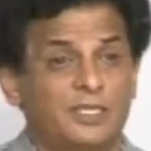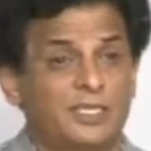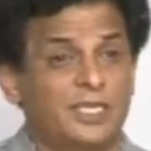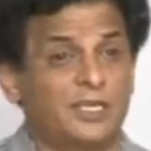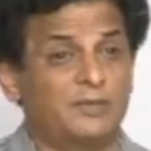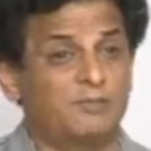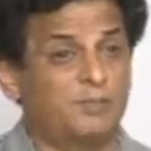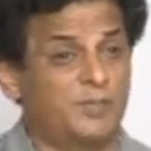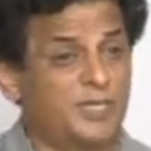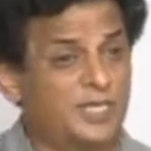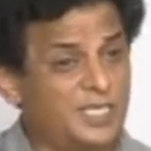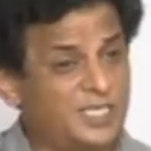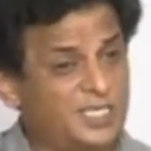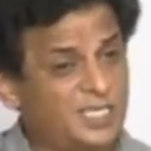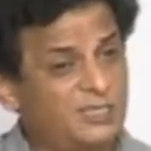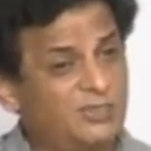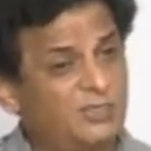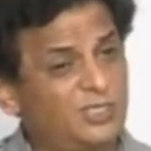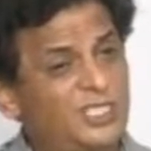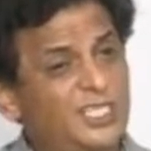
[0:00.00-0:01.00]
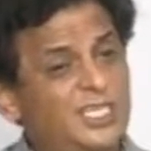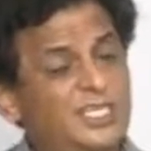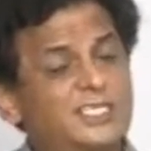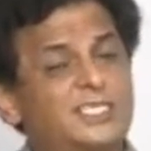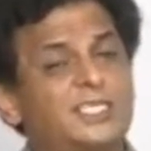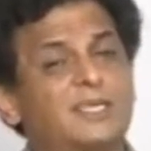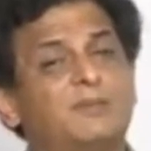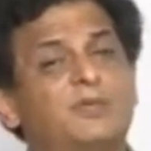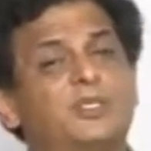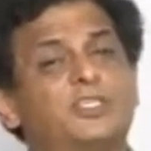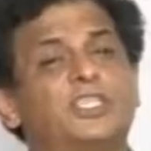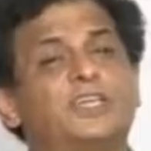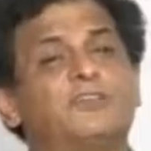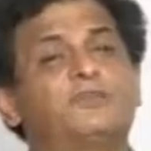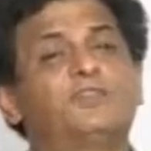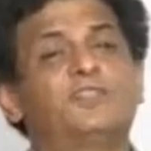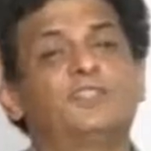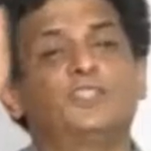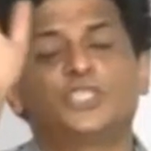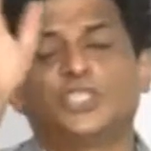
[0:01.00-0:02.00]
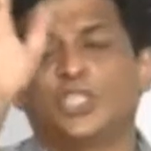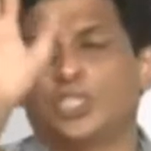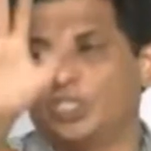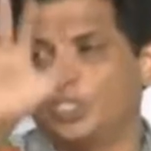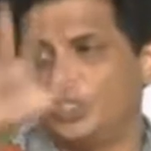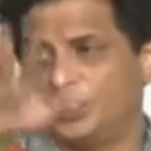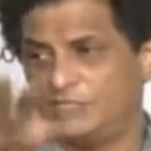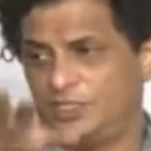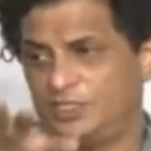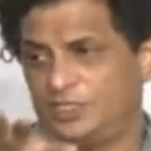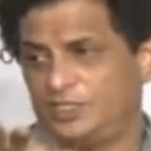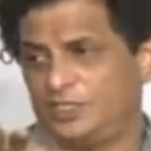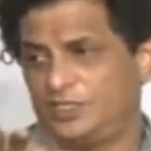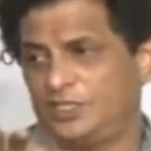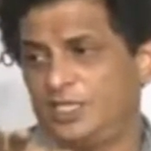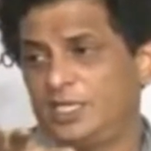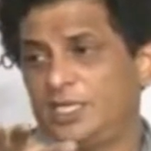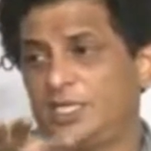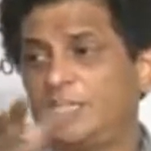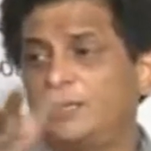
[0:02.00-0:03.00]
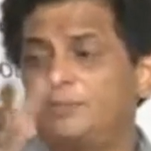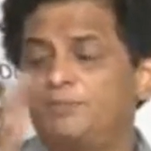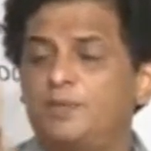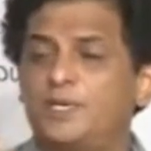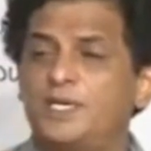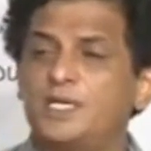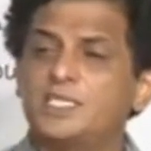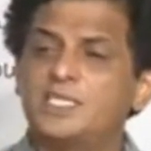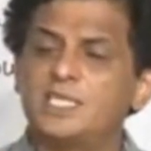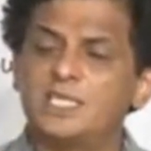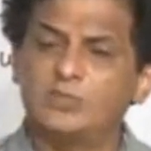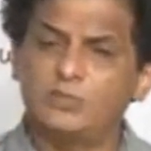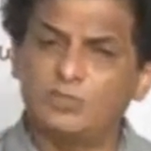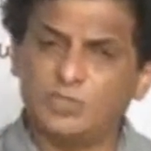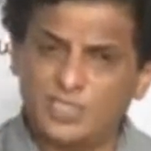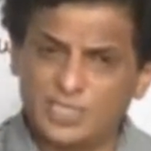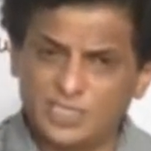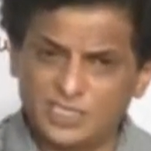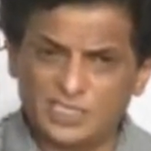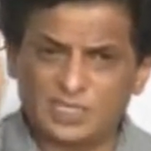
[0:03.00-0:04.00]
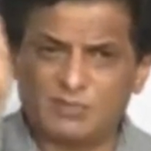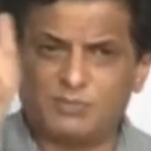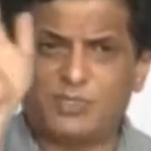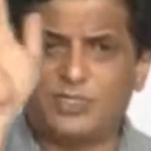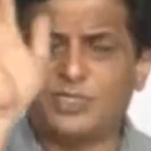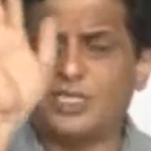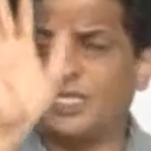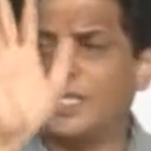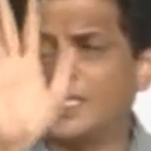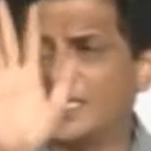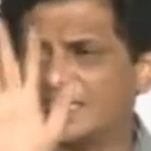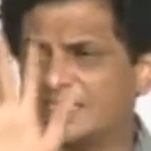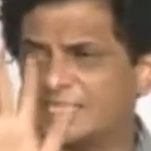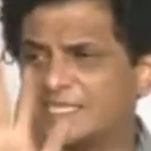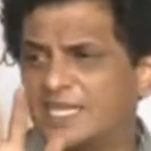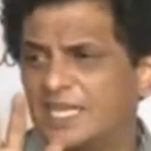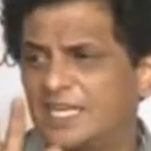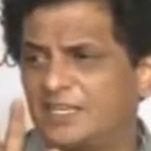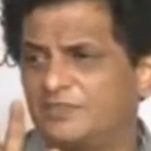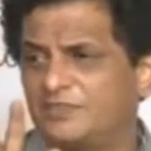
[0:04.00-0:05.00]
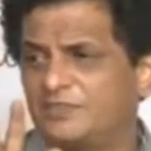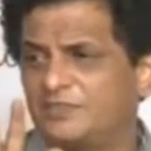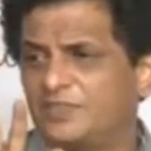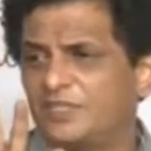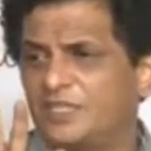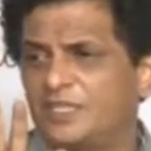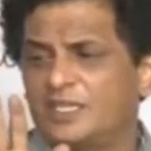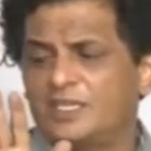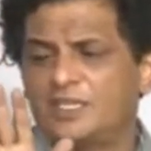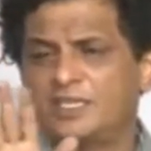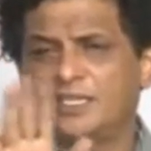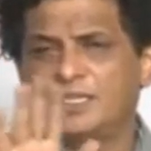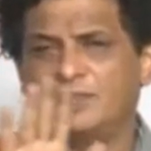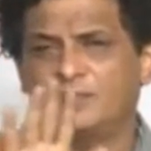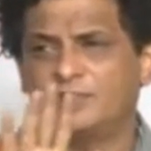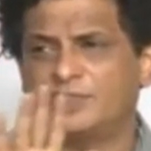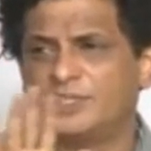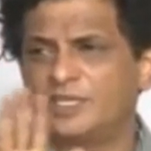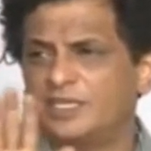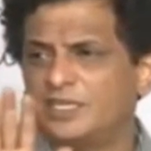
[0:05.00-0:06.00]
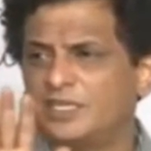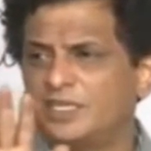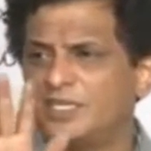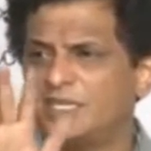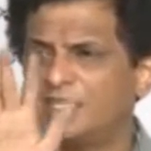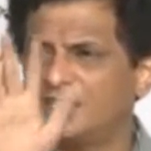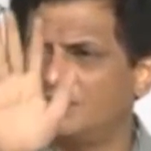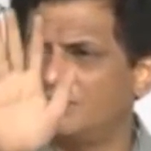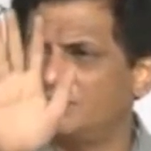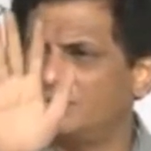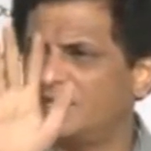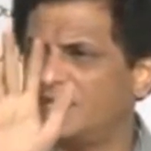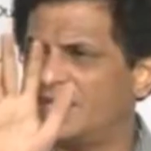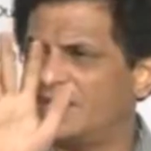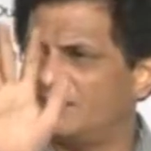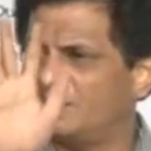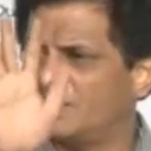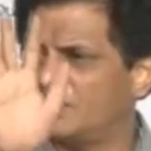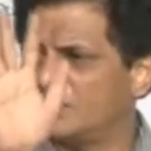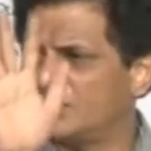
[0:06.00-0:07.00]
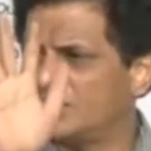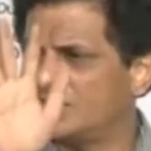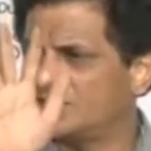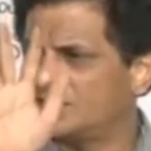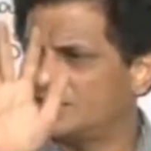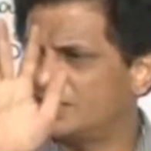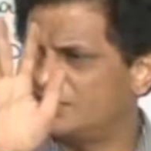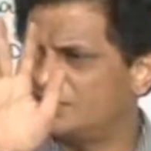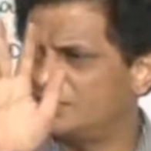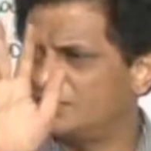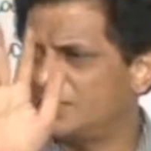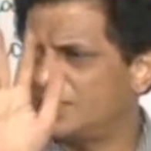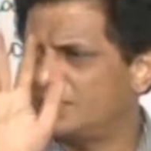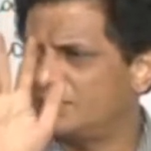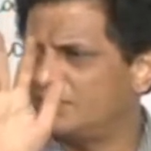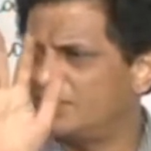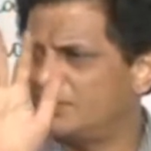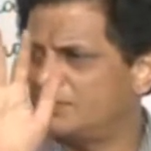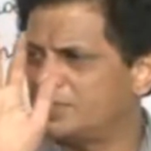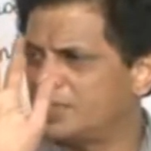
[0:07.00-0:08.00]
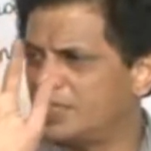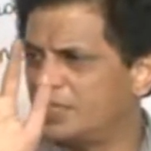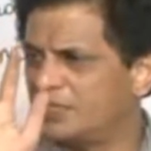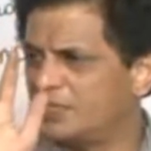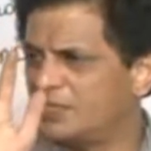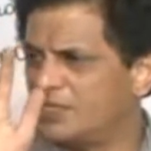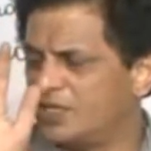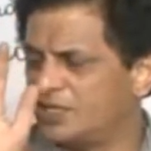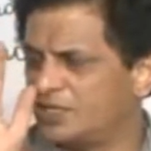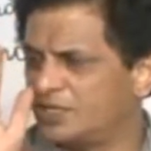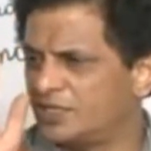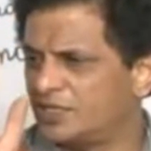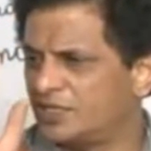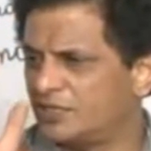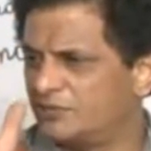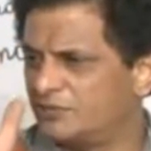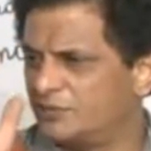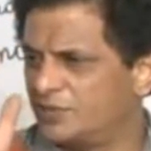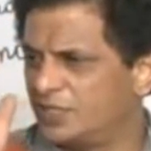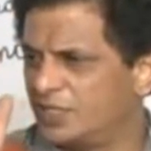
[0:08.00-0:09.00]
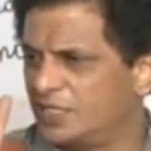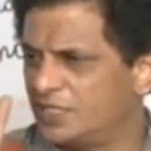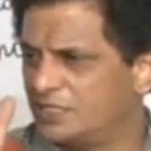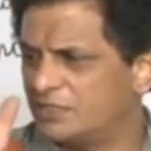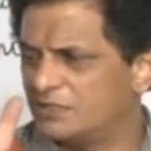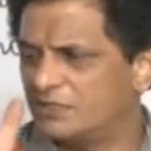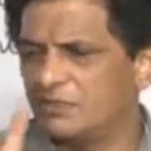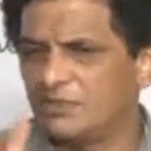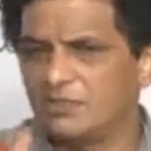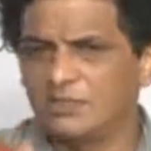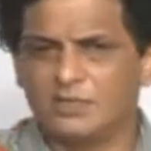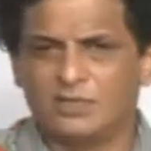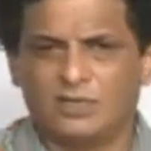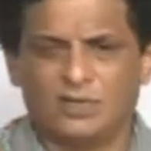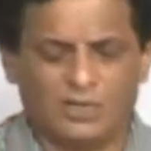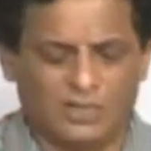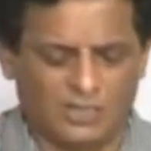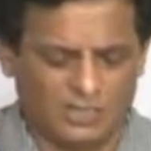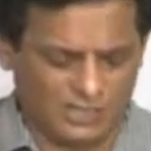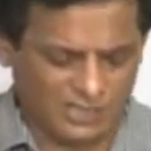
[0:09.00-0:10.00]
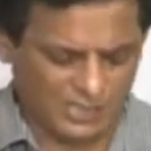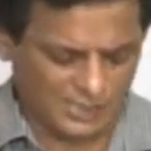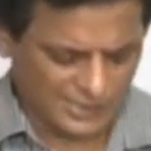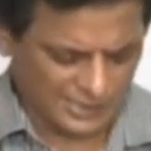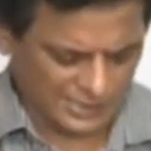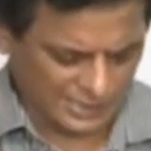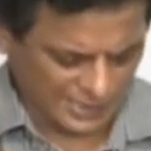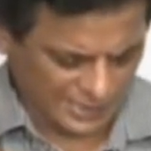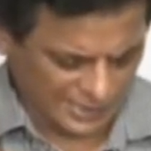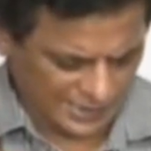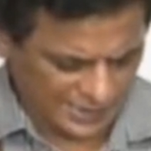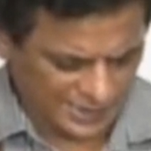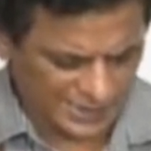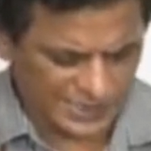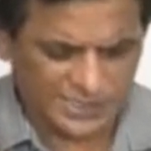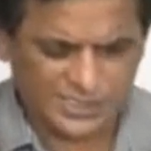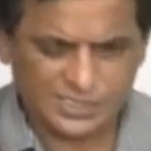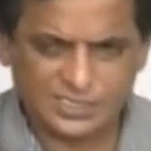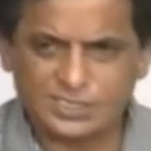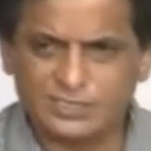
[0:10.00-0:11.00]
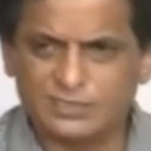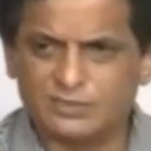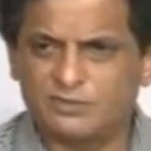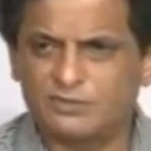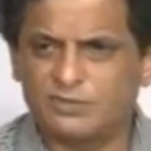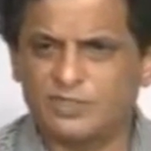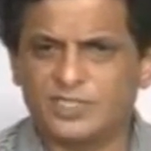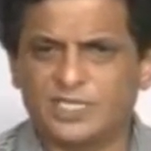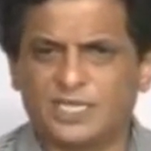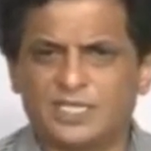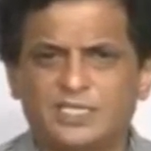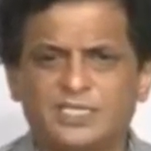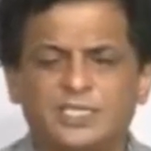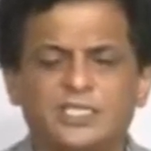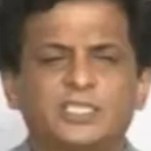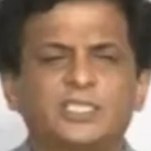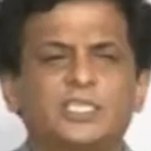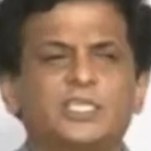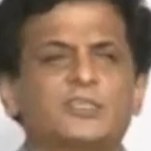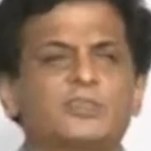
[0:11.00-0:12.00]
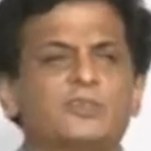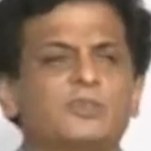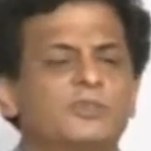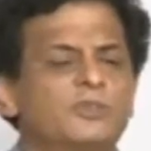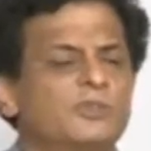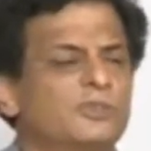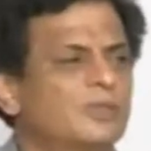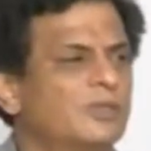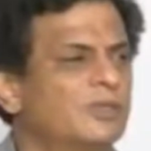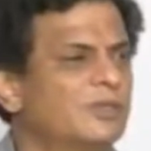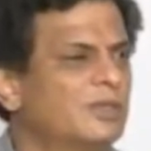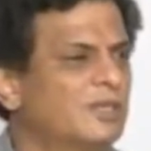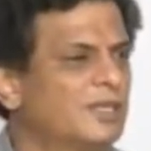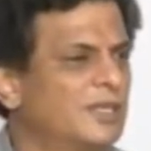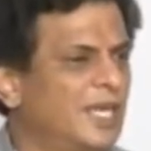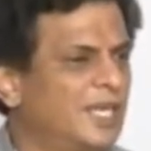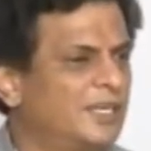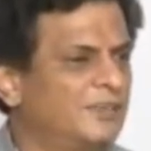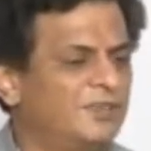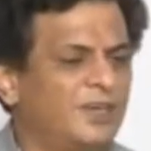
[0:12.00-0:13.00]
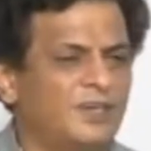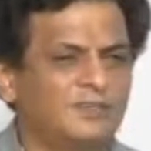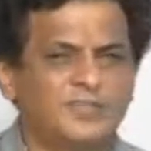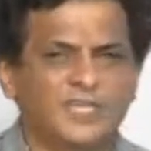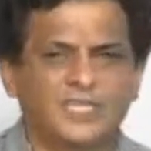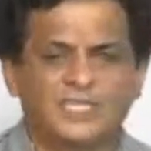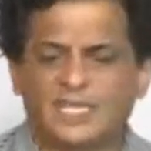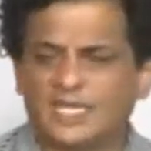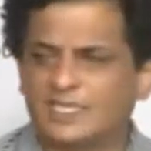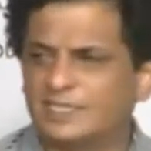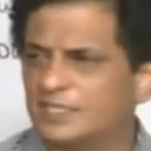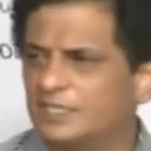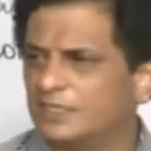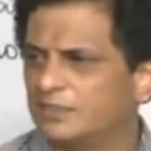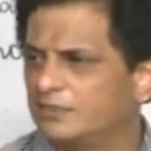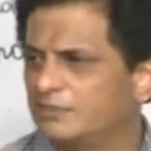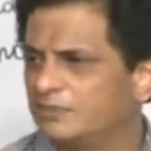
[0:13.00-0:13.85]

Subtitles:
A person who thinks about the future, a person who thinks about the next life, definitely he will be having lot of problems and lot of worries. All the religions which are teaching you life after death